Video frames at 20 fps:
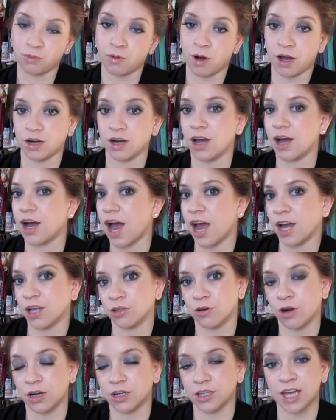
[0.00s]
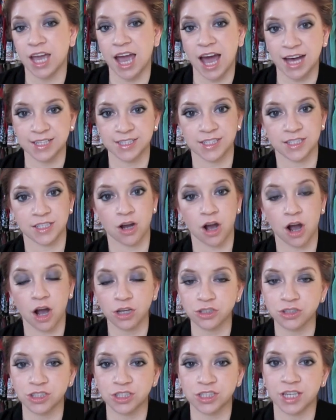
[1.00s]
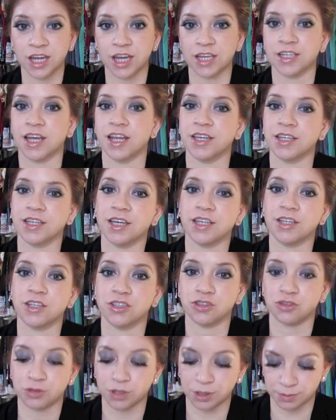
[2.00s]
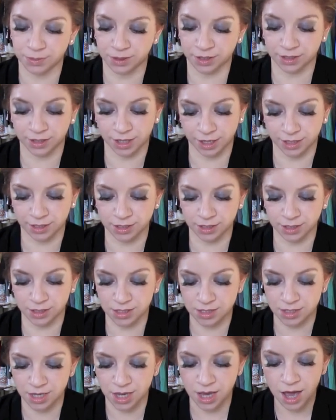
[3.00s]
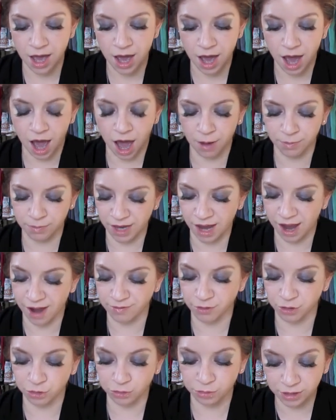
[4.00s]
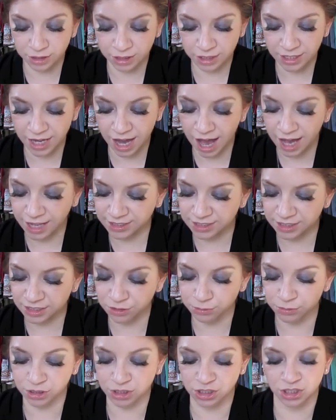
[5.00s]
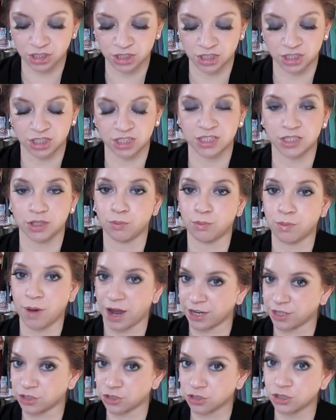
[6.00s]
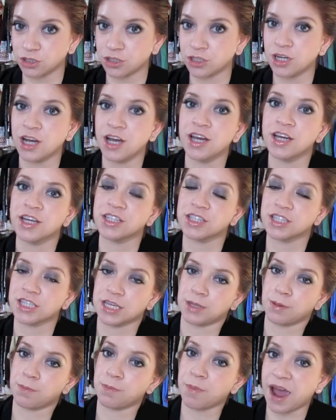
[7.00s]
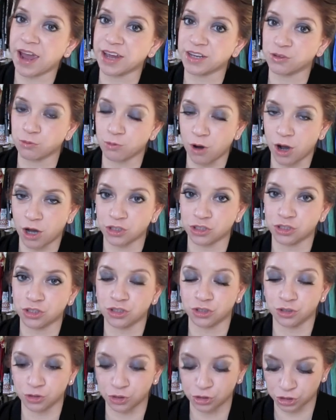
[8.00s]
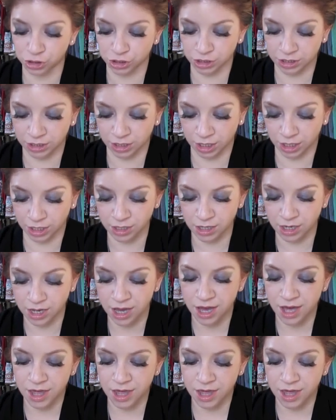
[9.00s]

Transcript: want a hyaluronic acid on your skin and in a treatment like this. They have acrylic acid, which is just a binder. It's going to bind water to your skin.